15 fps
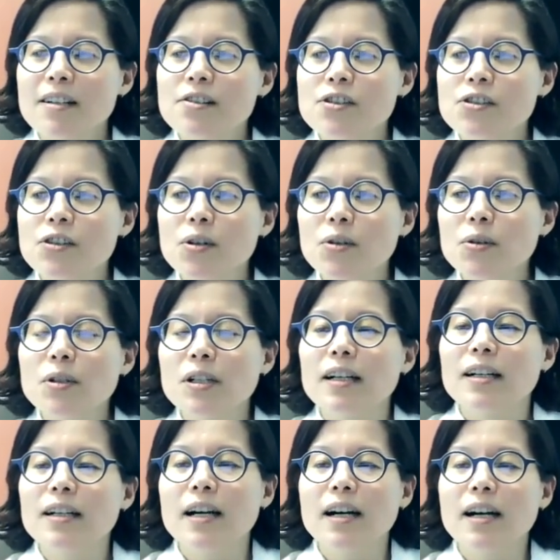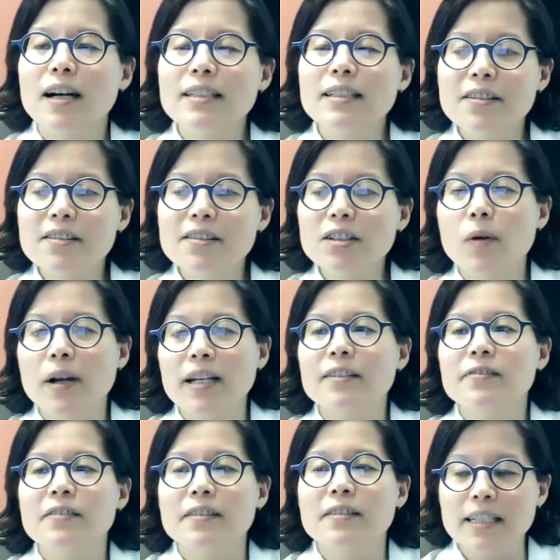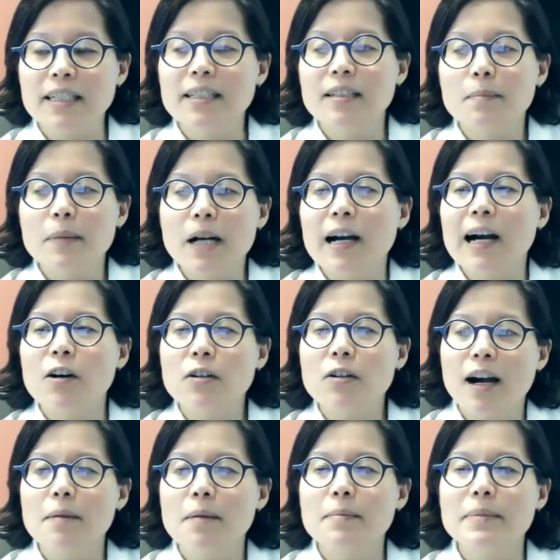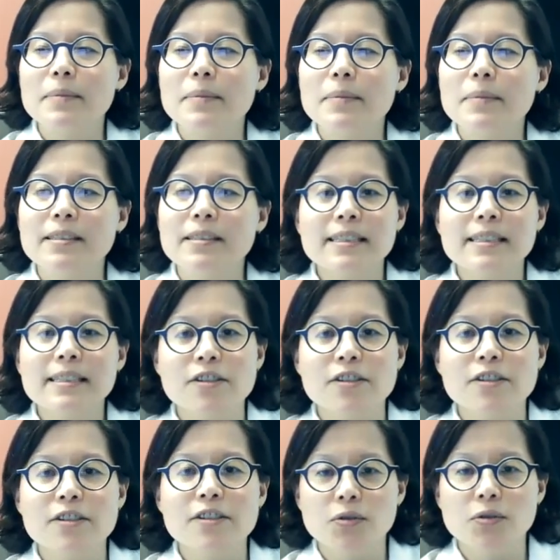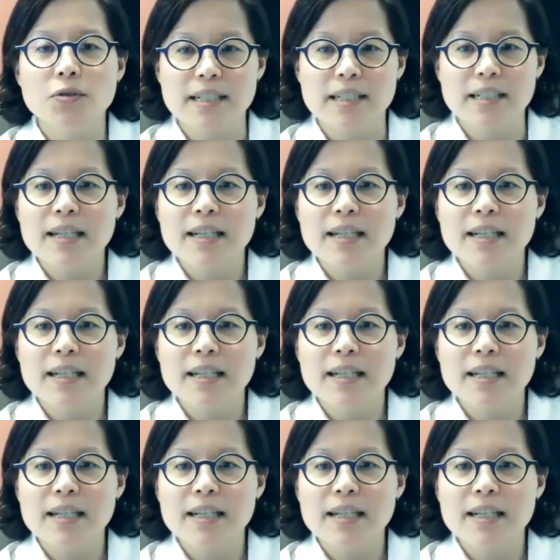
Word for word: So, another way of thinking about how common this issue is